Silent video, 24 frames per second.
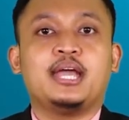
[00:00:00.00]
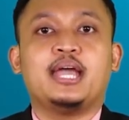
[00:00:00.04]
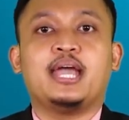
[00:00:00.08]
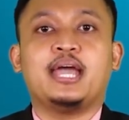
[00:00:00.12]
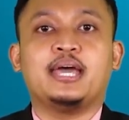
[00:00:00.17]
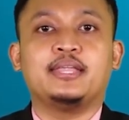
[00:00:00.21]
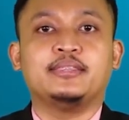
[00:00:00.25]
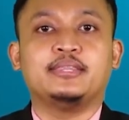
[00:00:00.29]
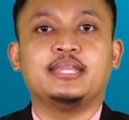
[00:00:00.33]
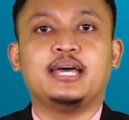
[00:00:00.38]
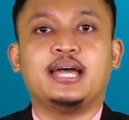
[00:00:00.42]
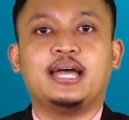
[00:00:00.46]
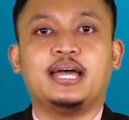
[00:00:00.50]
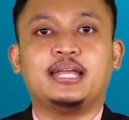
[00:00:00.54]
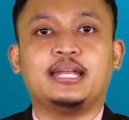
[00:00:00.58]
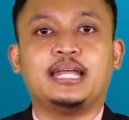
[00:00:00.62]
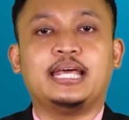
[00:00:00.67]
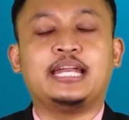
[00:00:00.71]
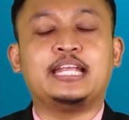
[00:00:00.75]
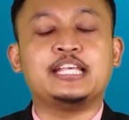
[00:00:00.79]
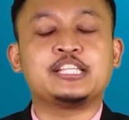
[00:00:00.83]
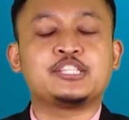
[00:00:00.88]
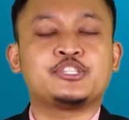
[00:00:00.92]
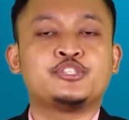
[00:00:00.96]
And then
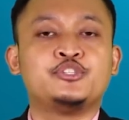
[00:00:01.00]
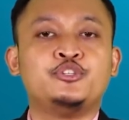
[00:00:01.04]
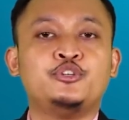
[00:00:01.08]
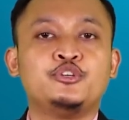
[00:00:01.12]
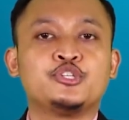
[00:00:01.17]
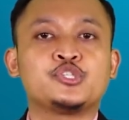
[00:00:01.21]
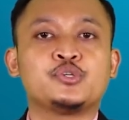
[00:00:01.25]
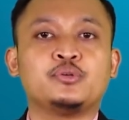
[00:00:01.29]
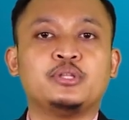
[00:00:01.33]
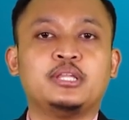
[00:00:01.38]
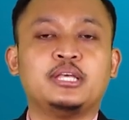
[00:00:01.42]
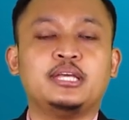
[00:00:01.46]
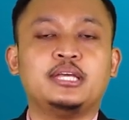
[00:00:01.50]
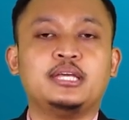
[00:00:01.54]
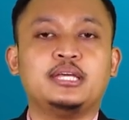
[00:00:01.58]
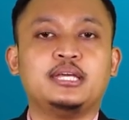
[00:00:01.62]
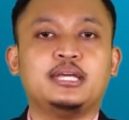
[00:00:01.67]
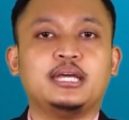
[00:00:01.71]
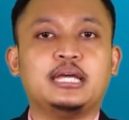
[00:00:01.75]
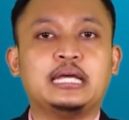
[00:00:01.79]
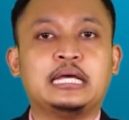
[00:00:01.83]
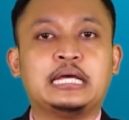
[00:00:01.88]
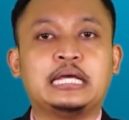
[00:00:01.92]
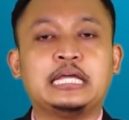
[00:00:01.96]
it is
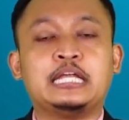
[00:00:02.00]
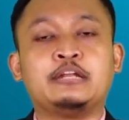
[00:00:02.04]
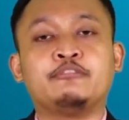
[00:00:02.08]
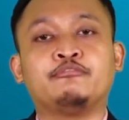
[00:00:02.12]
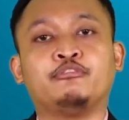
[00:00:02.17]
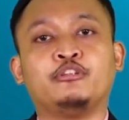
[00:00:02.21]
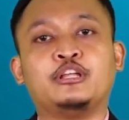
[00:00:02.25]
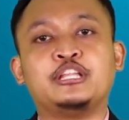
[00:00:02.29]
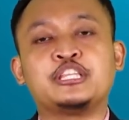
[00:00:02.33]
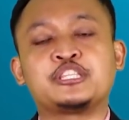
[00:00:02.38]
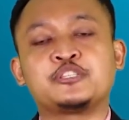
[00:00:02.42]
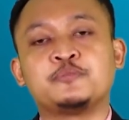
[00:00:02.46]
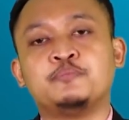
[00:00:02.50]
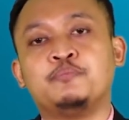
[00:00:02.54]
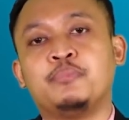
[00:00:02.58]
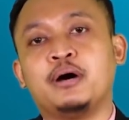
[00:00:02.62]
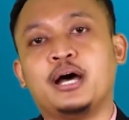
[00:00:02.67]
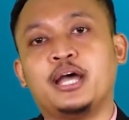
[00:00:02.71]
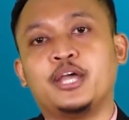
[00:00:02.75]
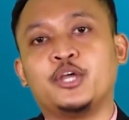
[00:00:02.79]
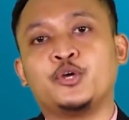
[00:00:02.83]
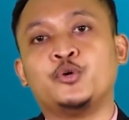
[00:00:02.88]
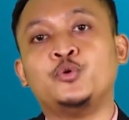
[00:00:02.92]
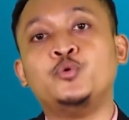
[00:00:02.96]
usually influenced
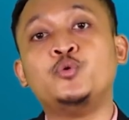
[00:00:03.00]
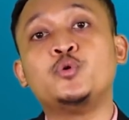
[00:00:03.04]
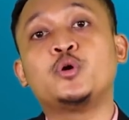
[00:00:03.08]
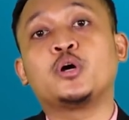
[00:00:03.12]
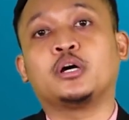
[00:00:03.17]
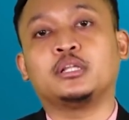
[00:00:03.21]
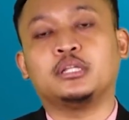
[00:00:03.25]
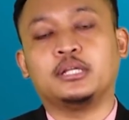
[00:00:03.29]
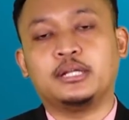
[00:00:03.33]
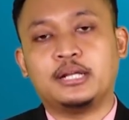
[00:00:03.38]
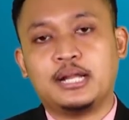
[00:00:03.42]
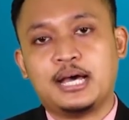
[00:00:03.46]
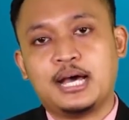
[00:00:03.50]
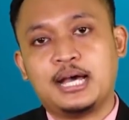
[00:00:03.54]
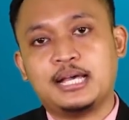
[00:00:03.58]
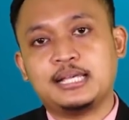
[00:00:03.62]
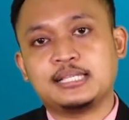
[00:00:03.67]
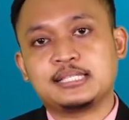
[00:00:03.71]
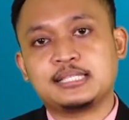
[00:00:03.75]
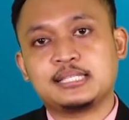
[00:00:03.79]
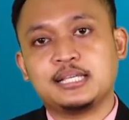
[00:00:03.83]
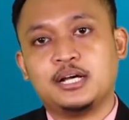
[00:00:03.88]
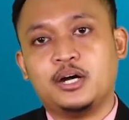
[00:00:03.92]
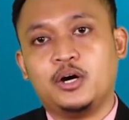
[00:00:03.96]
by who
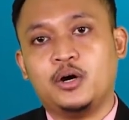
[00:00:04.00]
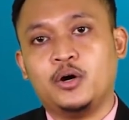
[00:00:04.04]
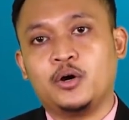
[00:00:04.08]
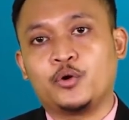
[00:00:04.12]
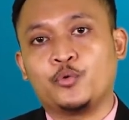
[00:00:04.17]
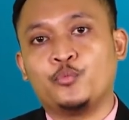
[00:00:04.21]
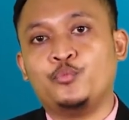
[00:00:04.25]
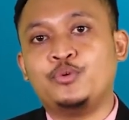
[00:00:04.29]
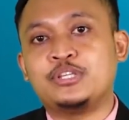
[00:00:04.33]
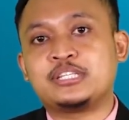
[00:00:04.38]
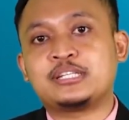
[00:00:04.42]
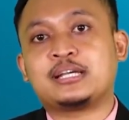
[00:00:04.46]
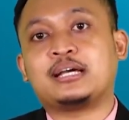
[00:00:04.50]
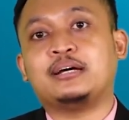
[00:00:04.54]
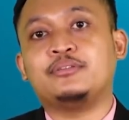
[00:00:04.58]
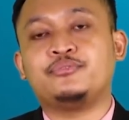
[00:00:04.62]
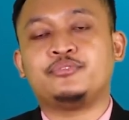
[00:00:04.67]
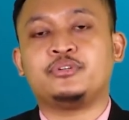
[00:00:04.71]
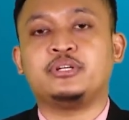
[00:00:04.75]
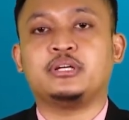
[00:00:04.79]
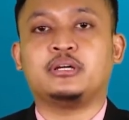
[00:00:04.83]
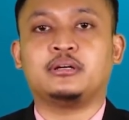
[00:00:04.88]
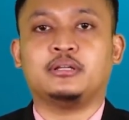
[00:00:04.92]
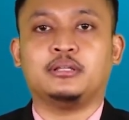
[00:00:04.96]
colonized or which
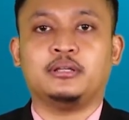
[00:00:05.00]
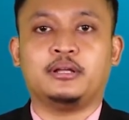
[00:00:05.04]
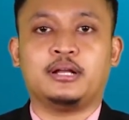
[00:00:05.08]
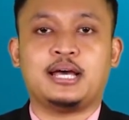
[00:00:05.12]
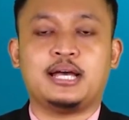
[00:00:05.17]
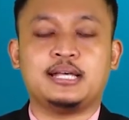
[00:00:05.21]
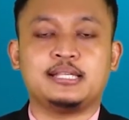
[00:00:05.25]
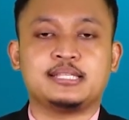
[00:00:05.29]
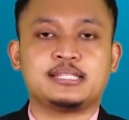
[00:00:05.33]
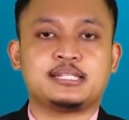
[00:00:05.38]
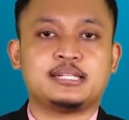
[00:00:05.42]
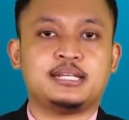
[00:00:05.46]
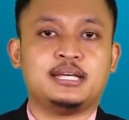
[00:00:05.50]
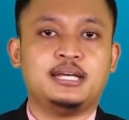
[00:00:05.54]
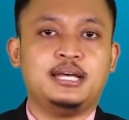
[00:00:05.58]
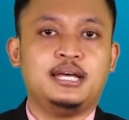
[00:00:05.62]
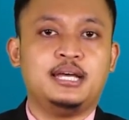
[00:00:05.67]
country colonized